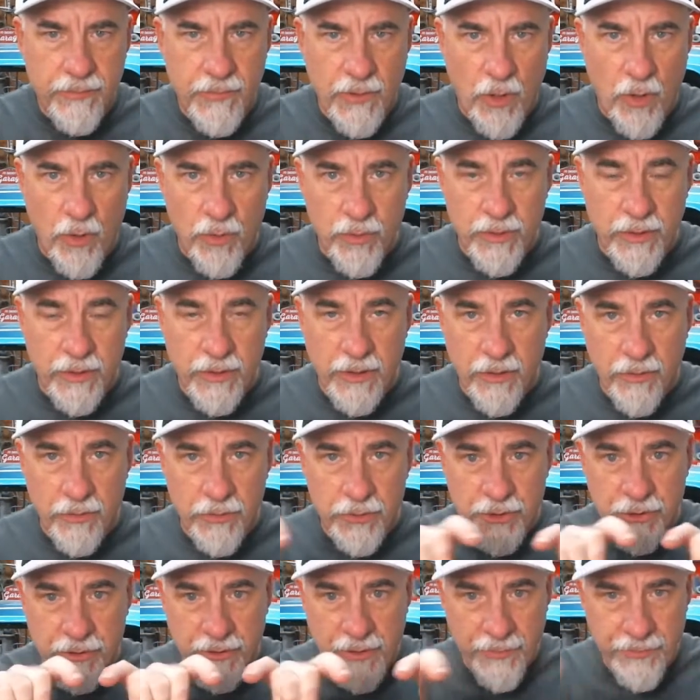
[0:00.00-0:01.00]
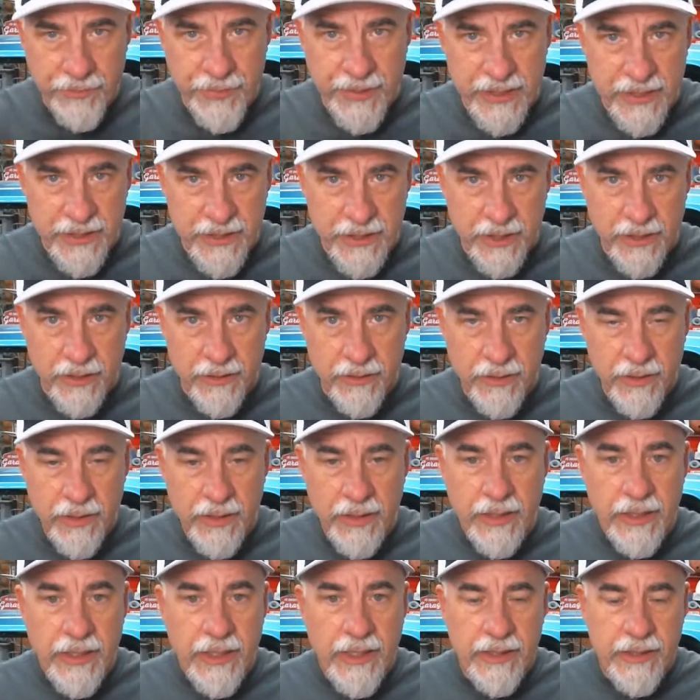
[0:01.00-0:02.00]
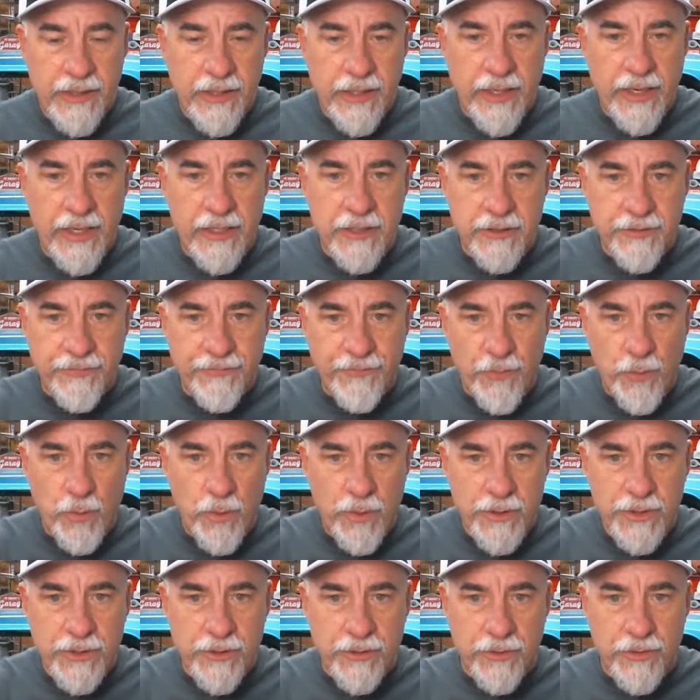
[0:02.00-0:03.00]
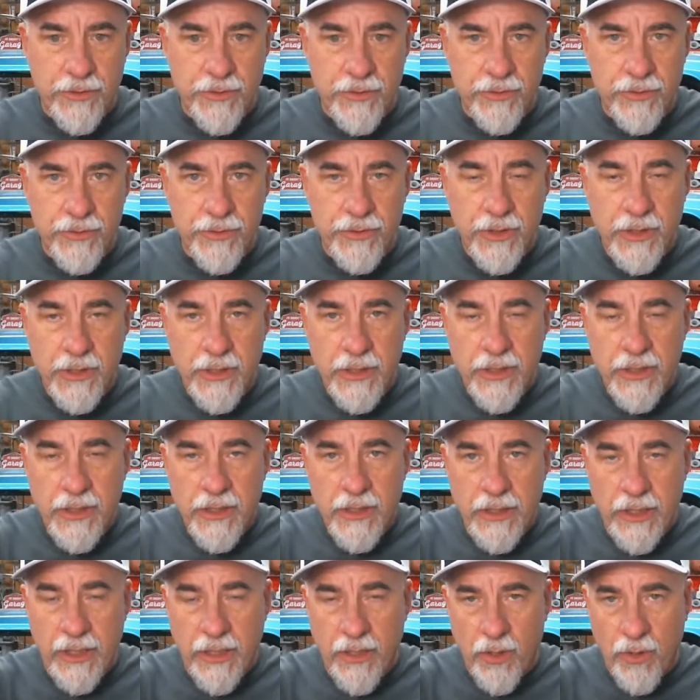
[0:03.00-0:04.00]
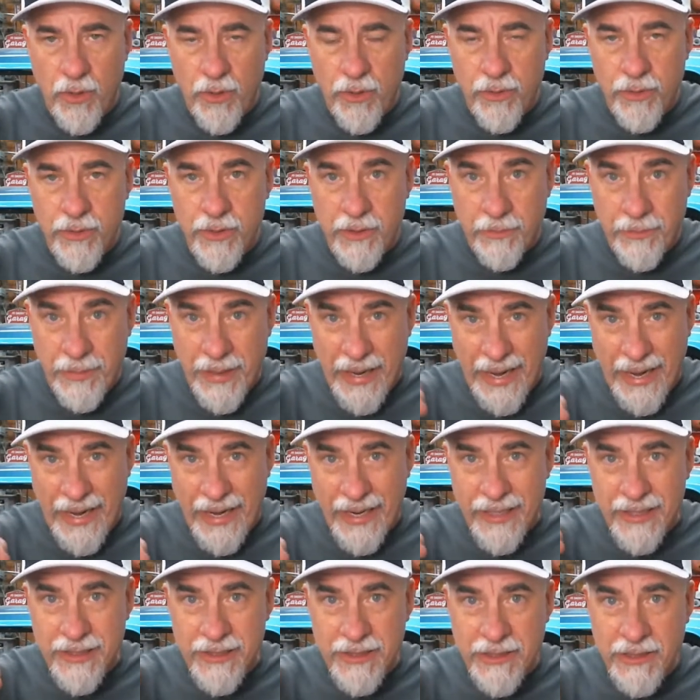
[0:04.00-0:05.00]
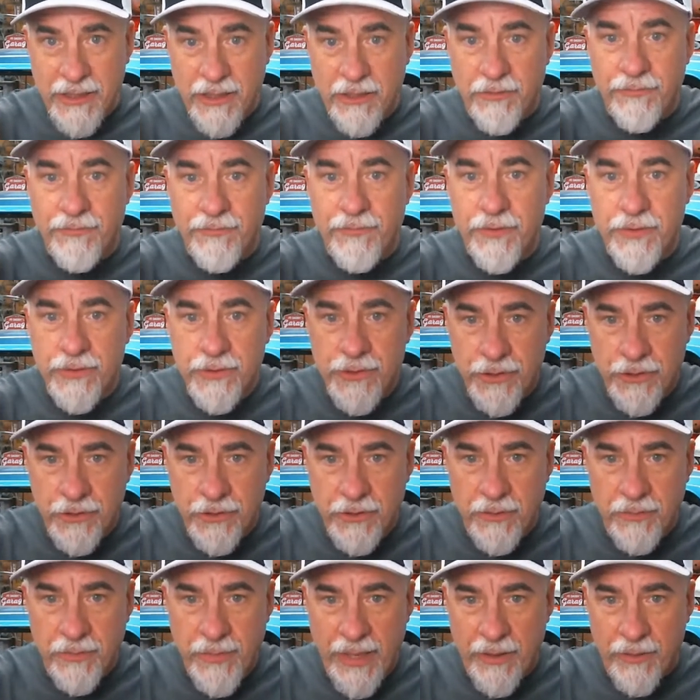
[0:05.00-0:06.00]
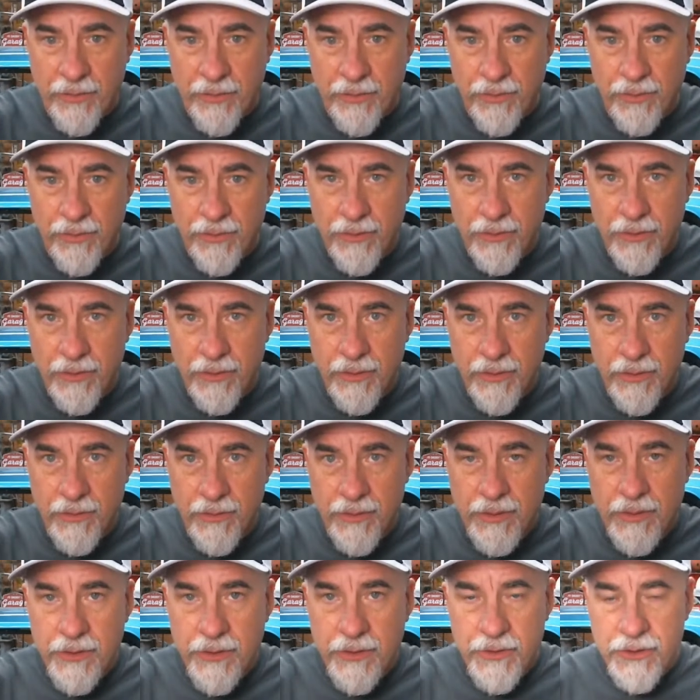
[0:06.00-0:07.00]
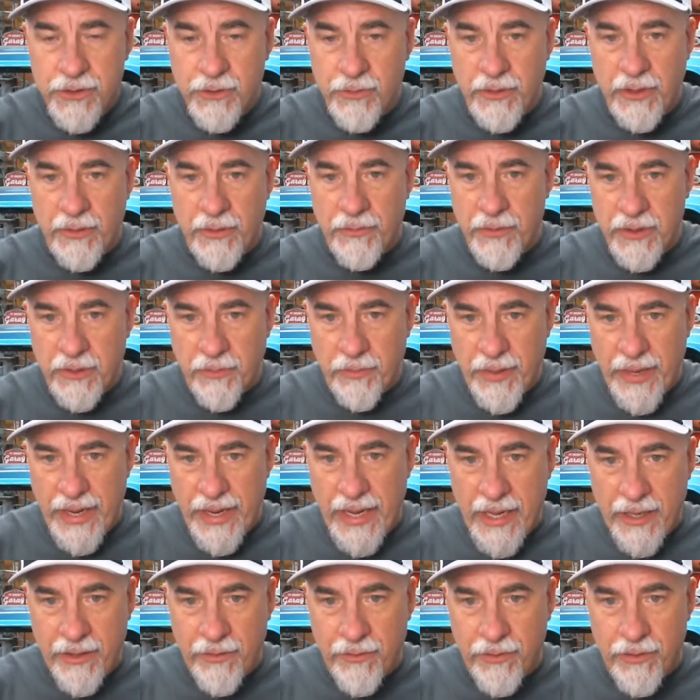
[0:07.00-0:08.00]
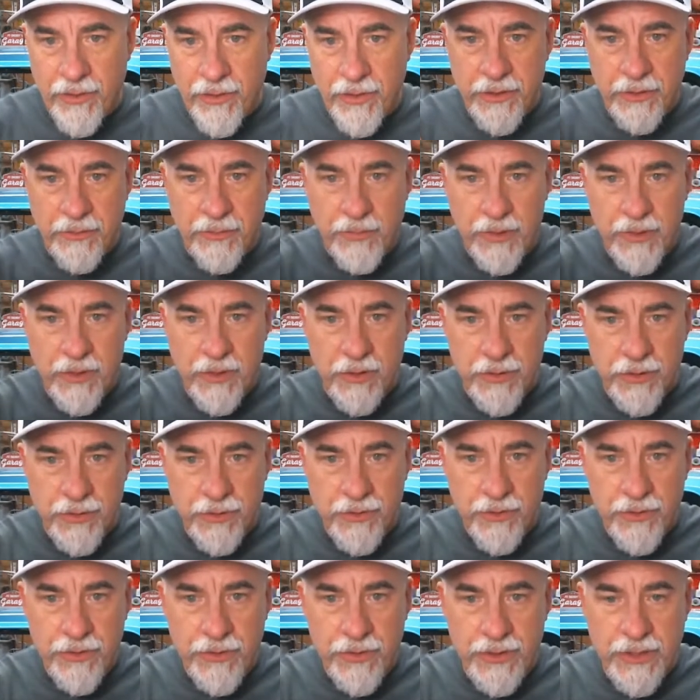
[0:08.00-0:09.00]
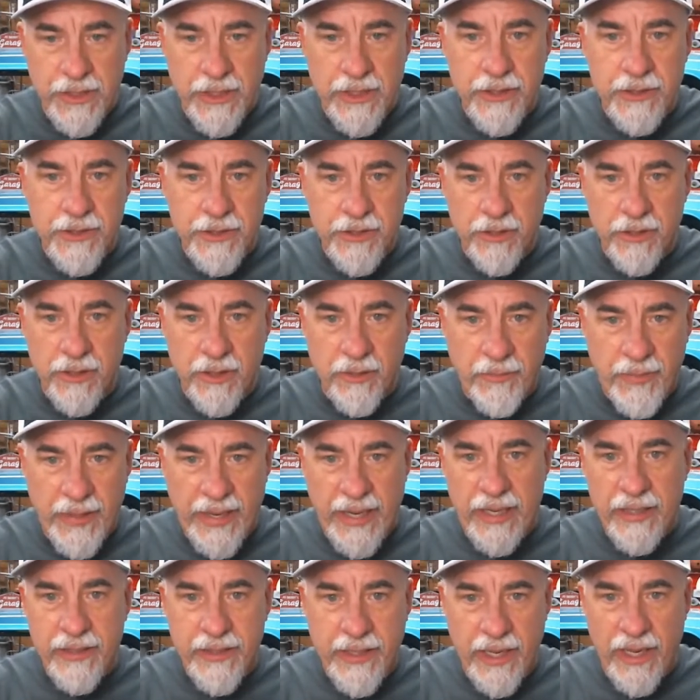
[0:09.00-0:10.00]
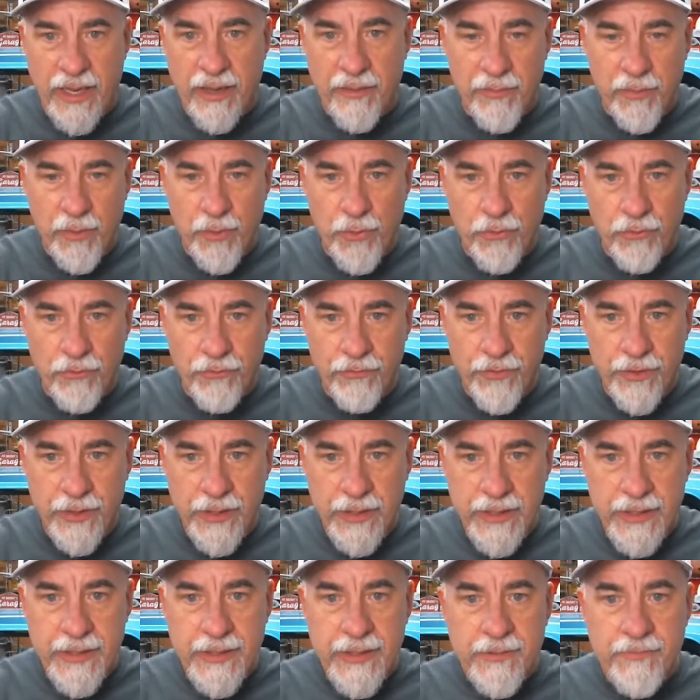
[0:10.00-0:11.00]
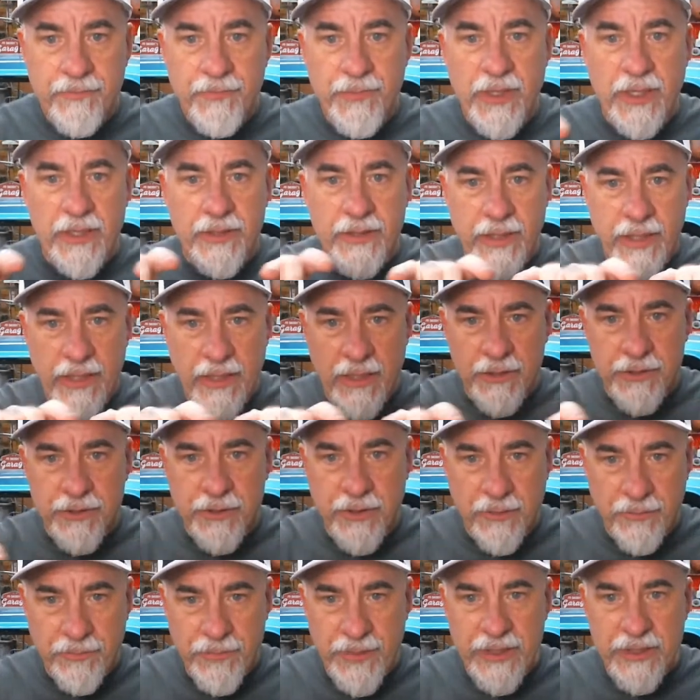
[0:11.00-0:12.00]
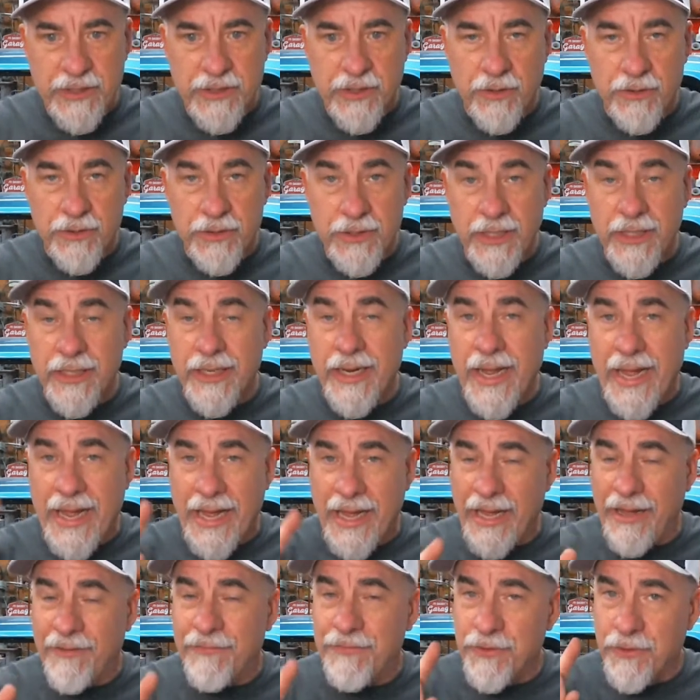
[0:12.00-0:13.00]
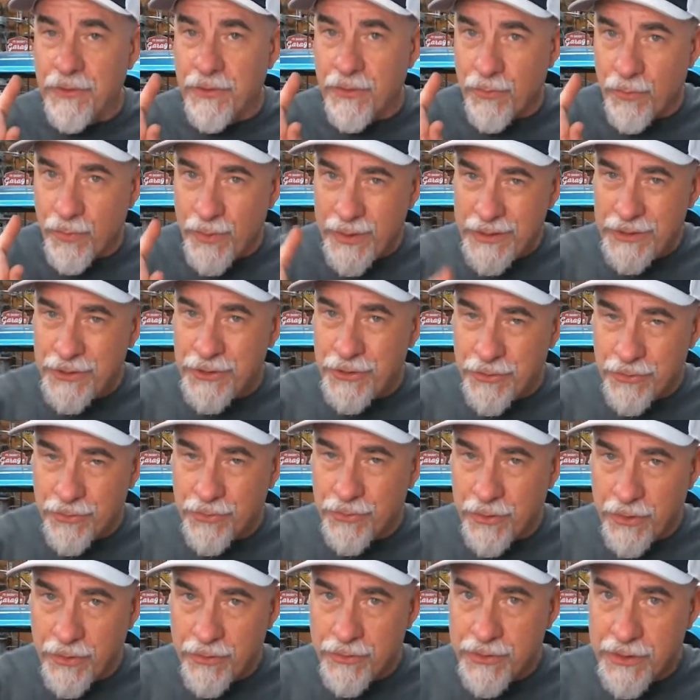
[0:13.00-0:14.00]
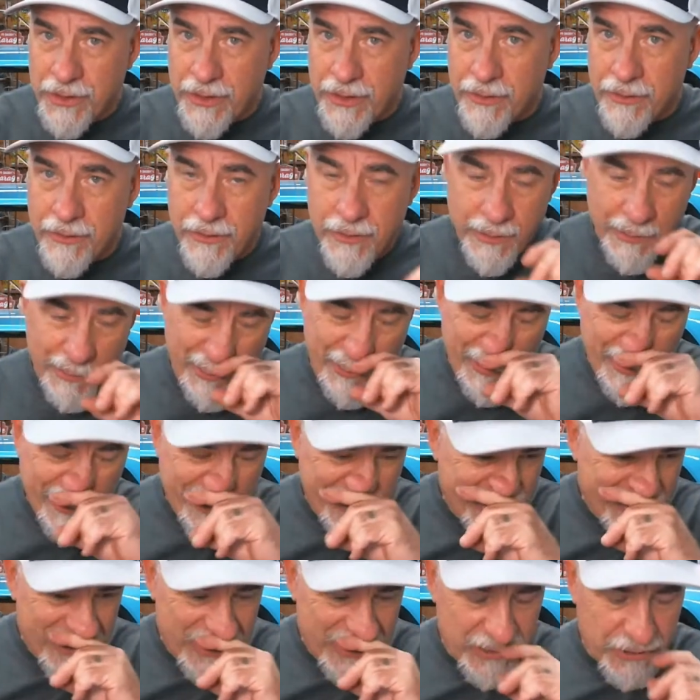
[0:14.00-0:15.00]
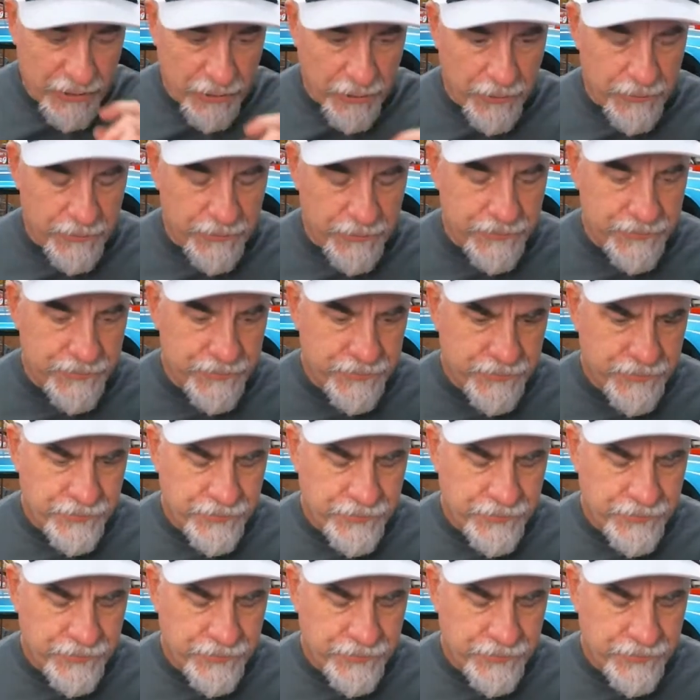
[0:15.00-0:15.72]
hold the little trim piece in, and then it has 4 screws that hold the pad itself to the metal. So when you put the pad on, you put those screws in so that the pad can't move, and then the trim piece goes in after the windshield goes in. So